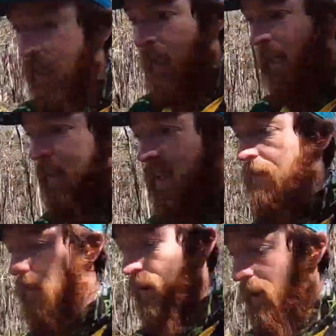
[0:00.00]
and
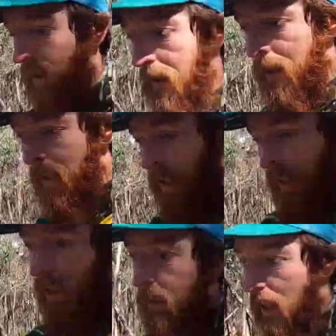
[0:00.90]
therefore
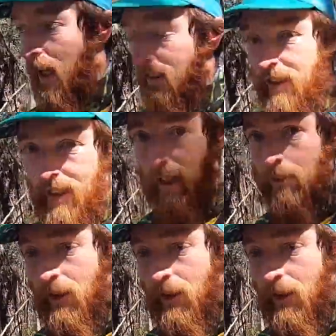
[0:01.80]
earning a higher income.